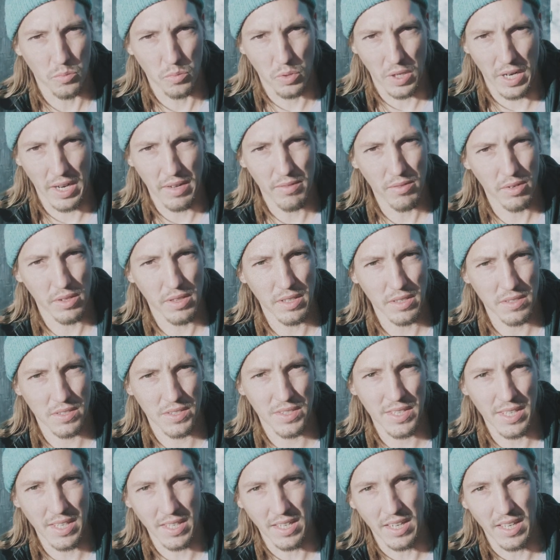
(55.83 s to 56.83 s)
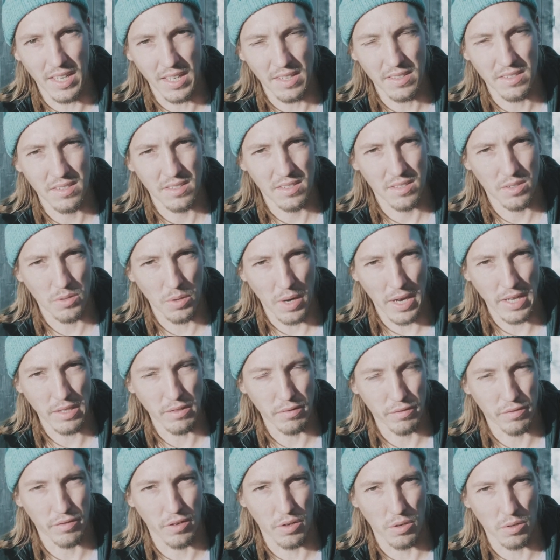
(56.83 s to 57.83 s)
Whatever the scene is, try
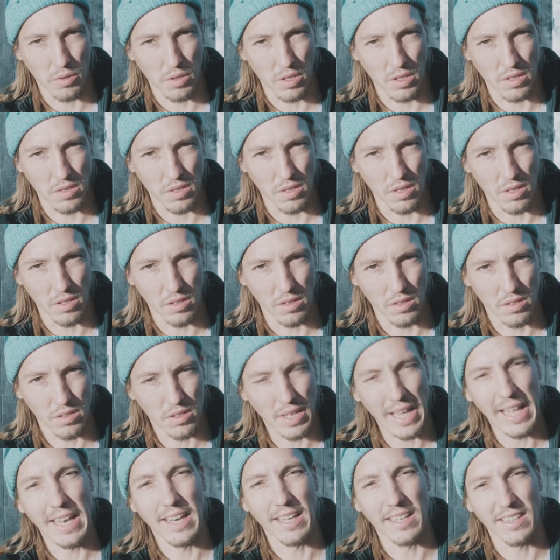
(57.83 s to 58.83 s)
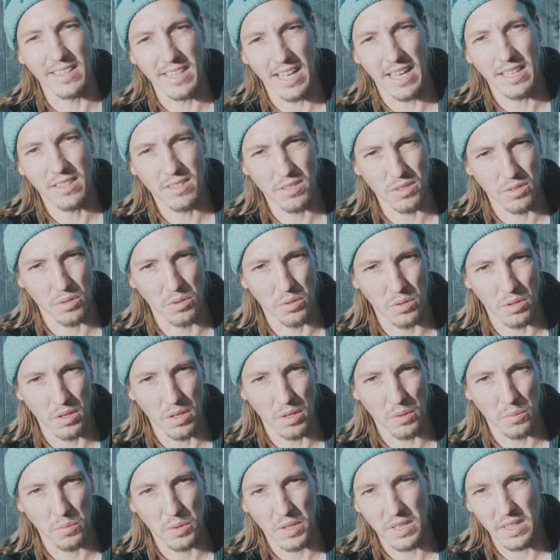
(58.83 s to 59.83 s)
to focus on telling that
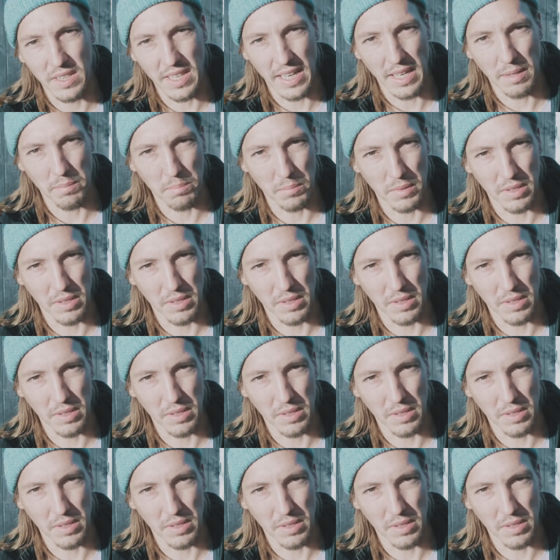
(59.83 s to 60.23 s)
story with that